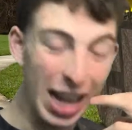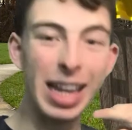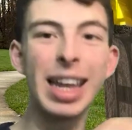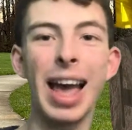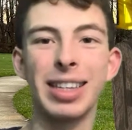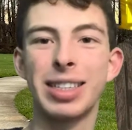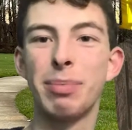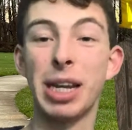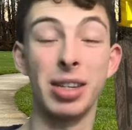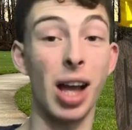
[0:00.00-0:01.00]
yes,
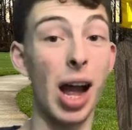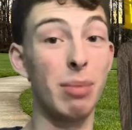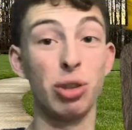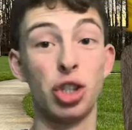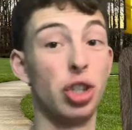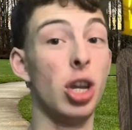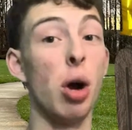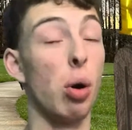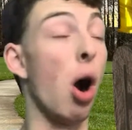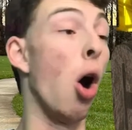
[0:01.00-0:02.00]
because I'm
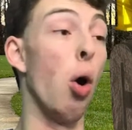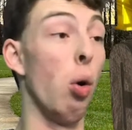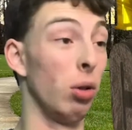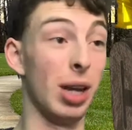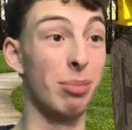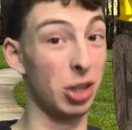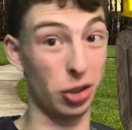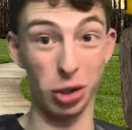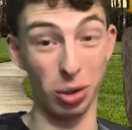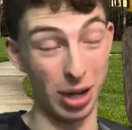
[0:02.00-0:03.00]
so old and
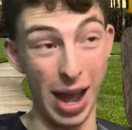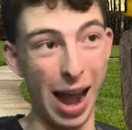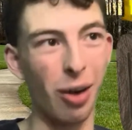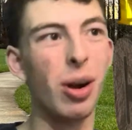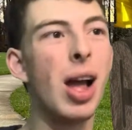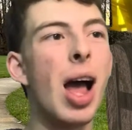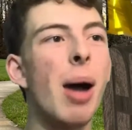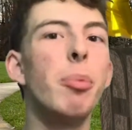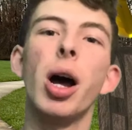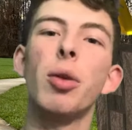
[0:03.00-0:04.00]
mature now,
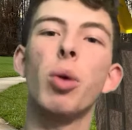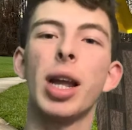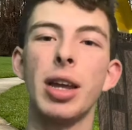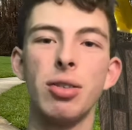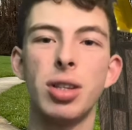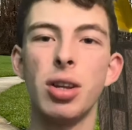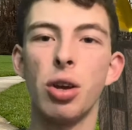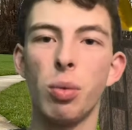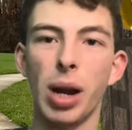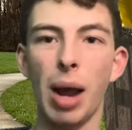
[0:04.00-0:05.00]
but what I used to do
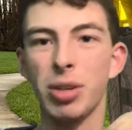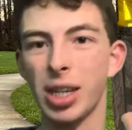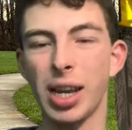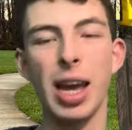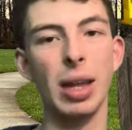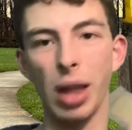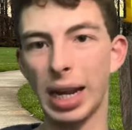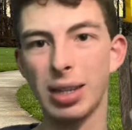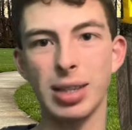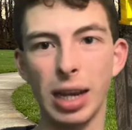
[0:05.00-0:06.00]
when I was a kid,
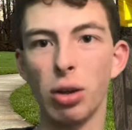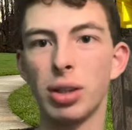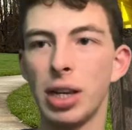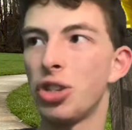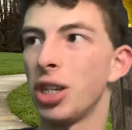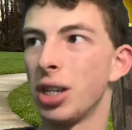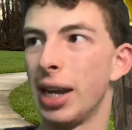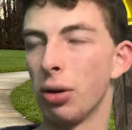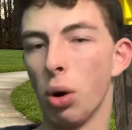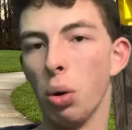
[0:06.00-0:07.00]
single-digit
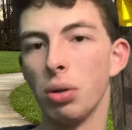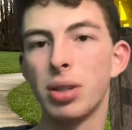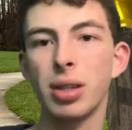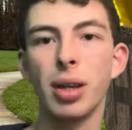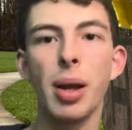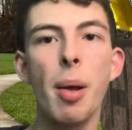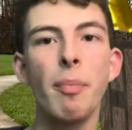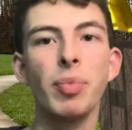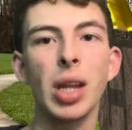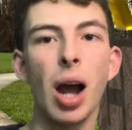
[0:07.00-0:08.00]
year olds,
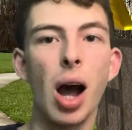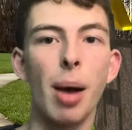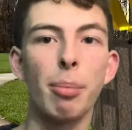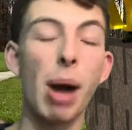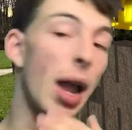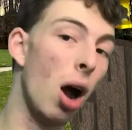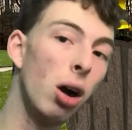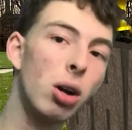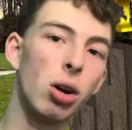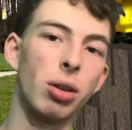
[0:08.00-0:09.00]
my
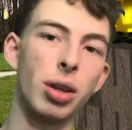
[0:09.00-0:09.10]
uncle